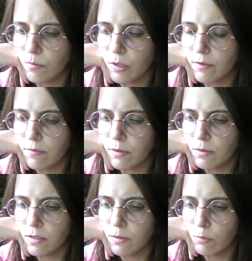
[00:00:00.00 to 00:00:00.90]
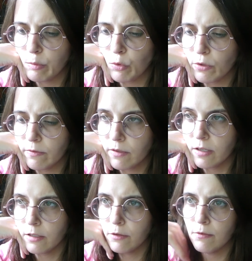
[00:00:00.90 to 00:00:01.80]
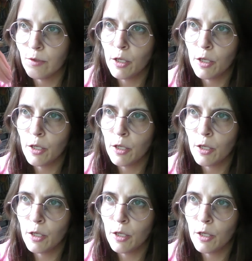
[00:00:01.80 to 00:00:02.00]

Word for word: when it felt like it was more of kind of